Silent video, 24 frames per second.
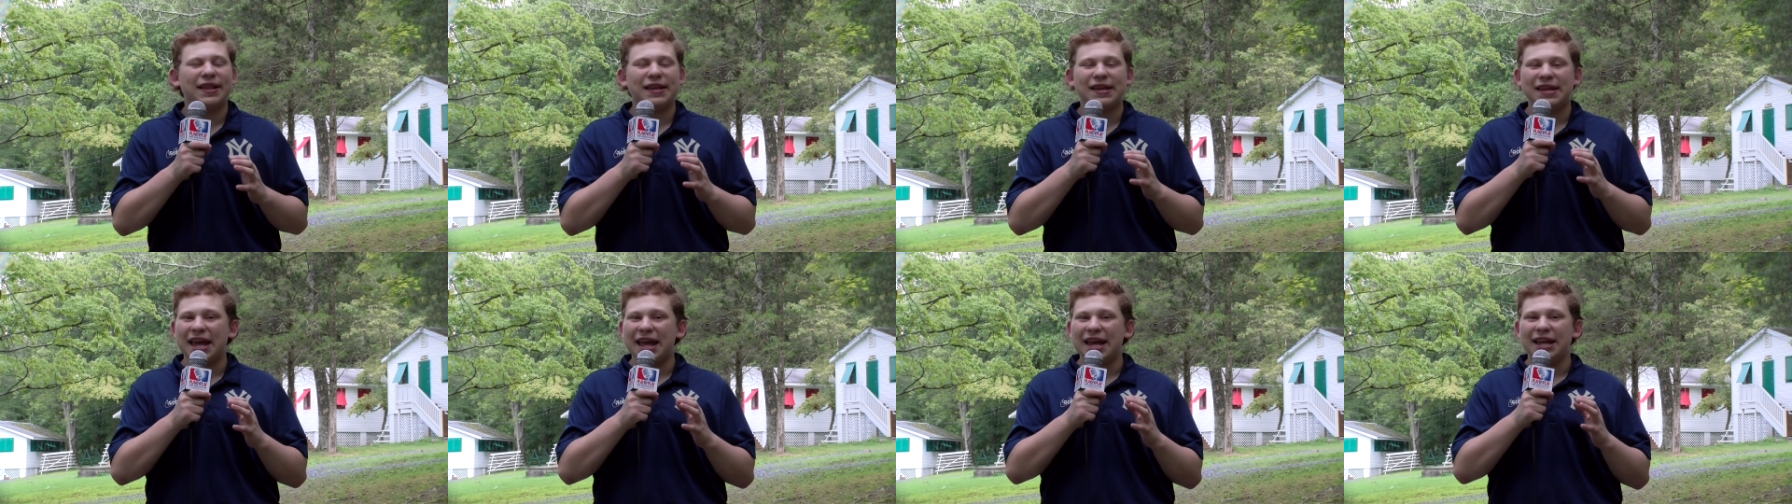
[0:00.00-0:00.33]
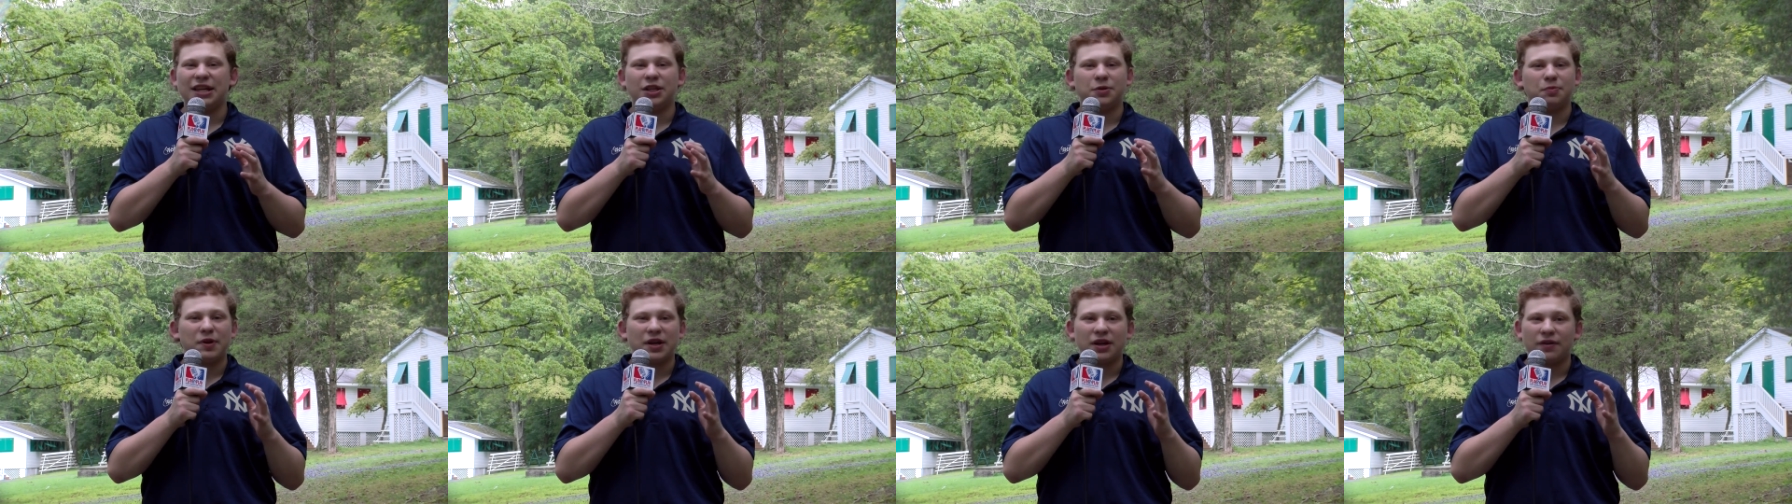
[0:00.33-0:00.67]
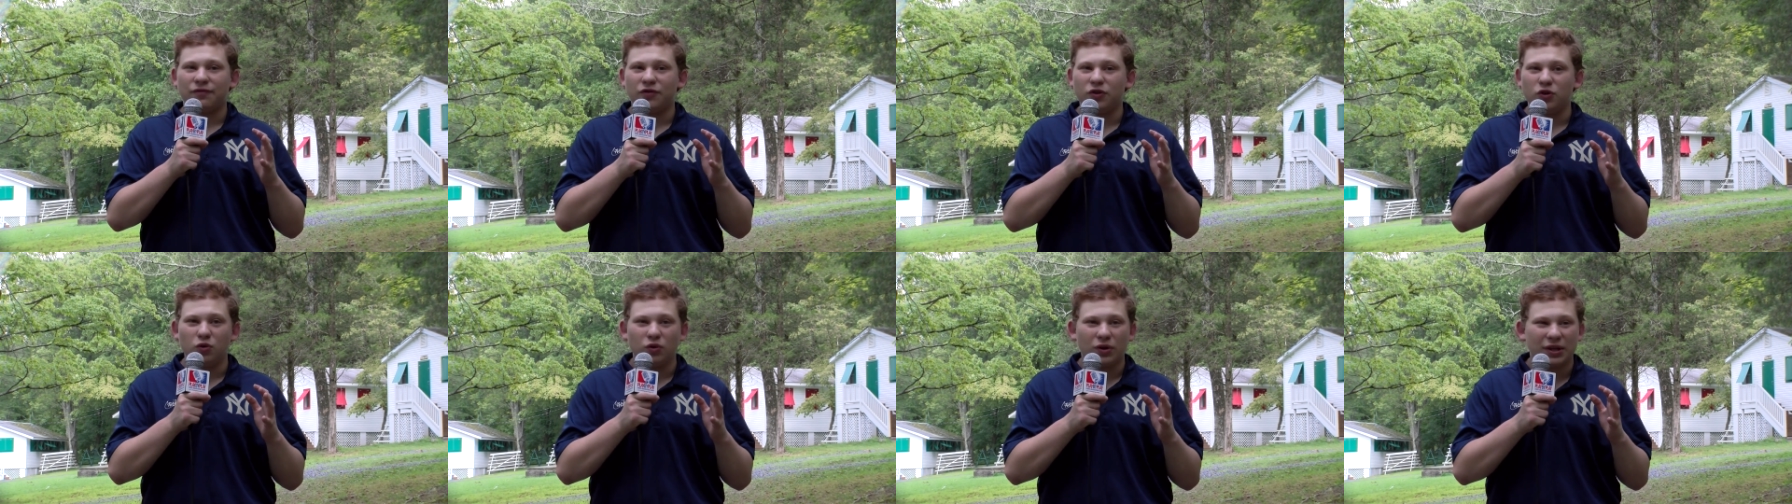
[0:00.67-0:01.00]
The Yankees make a
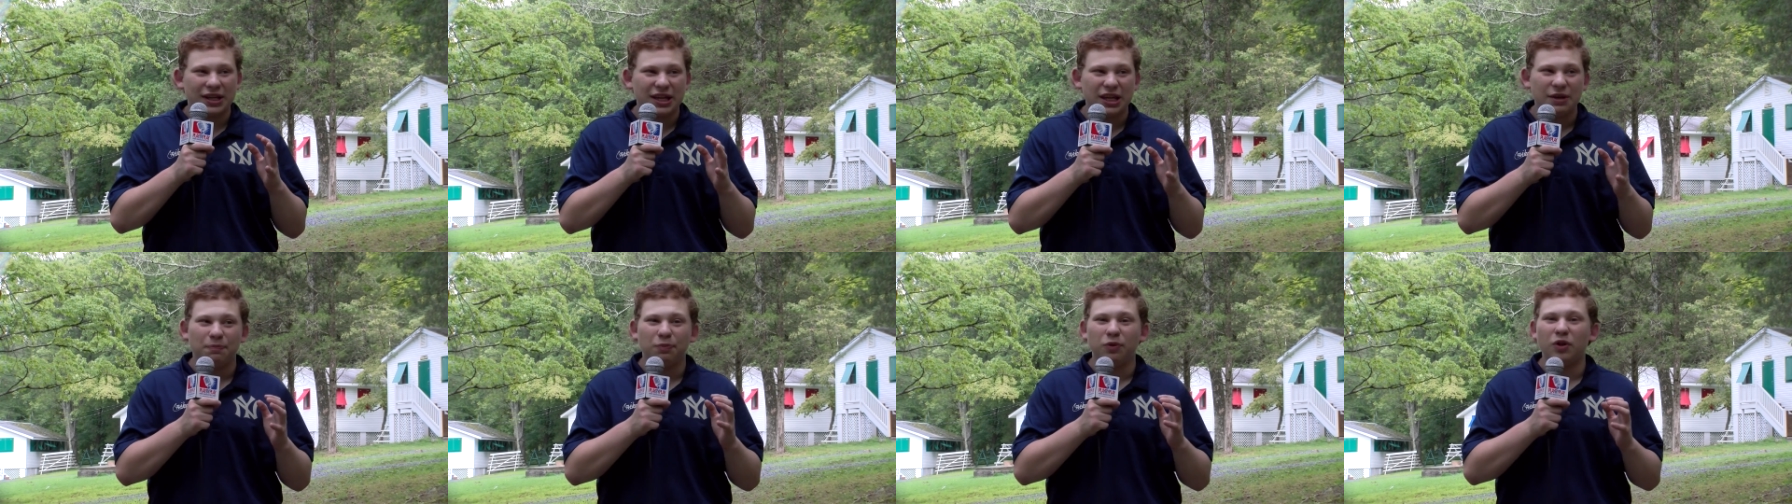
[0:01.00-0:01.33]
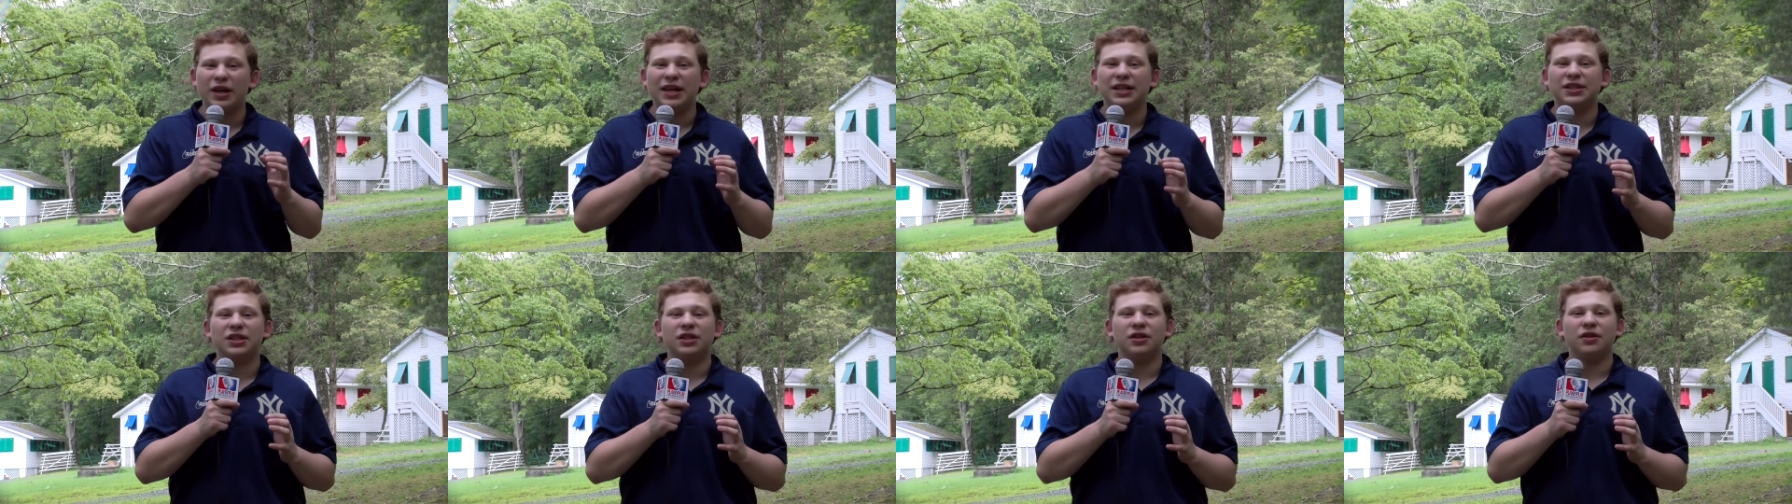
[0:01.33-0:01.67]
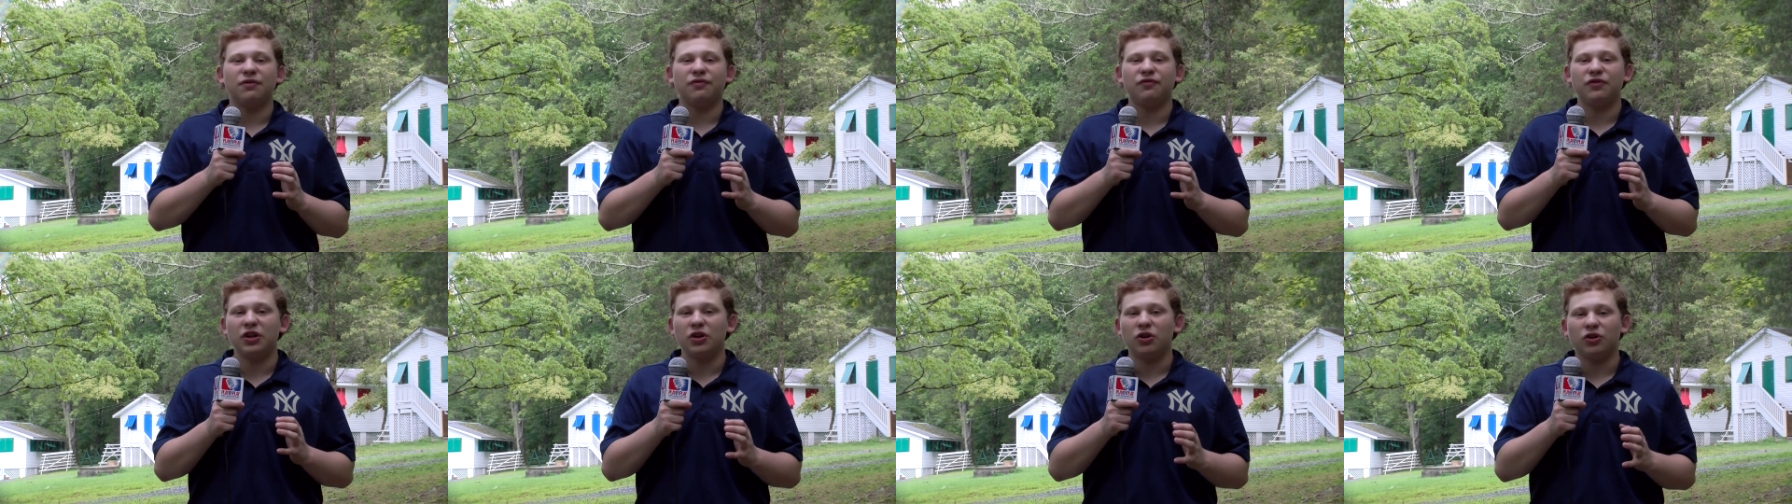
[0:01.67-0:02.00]
few key plays in the
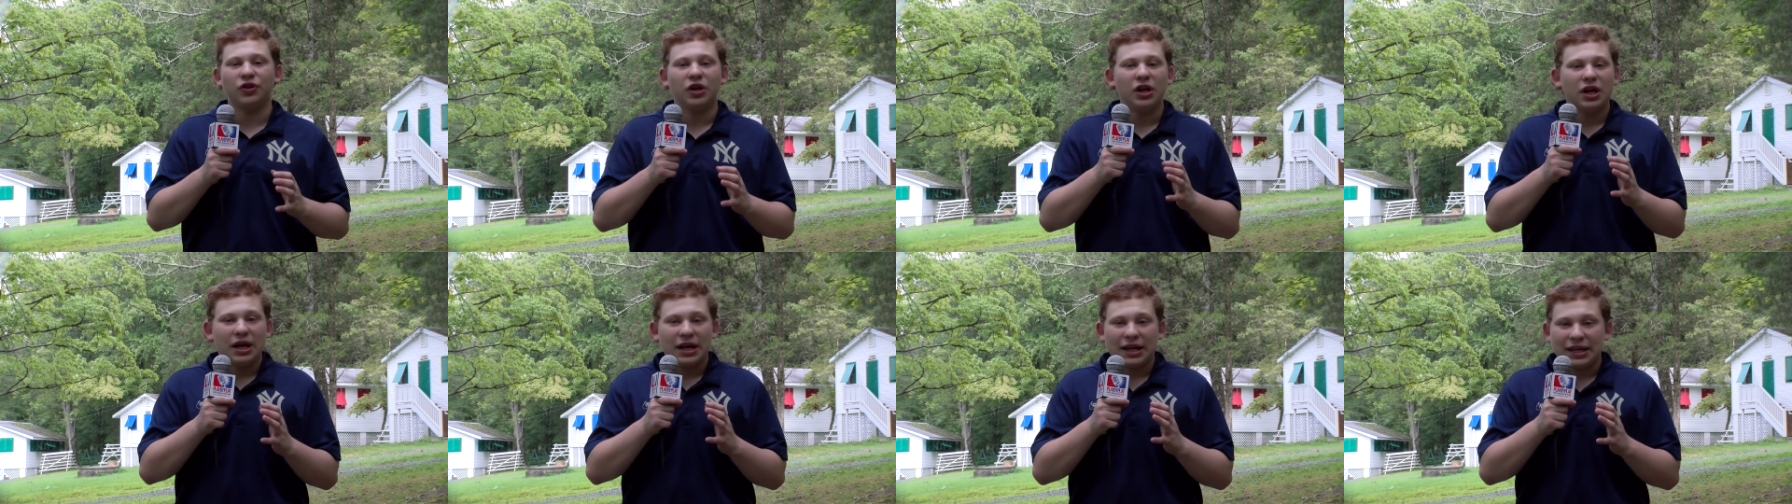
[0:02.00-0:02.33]
field.